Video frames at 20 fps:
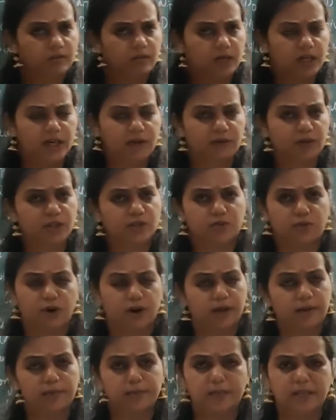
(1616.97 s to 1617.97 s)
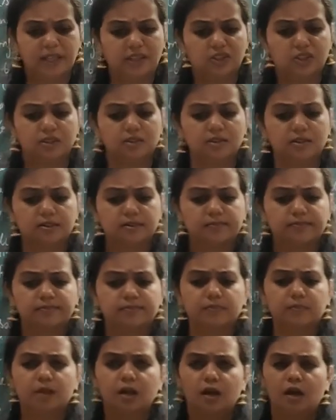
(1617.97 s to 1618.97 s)
It was for a peaches.
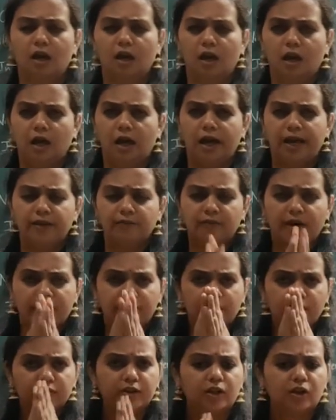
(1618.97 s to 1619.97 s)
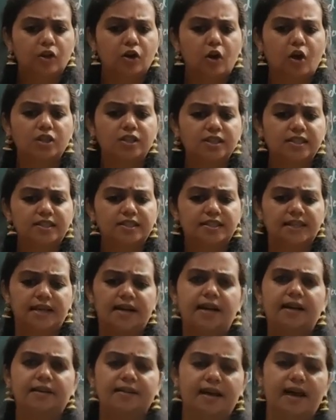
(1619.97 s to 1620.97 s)
In one of the clause it
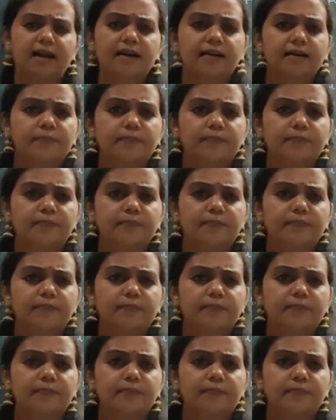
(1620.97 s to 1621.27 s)
stated that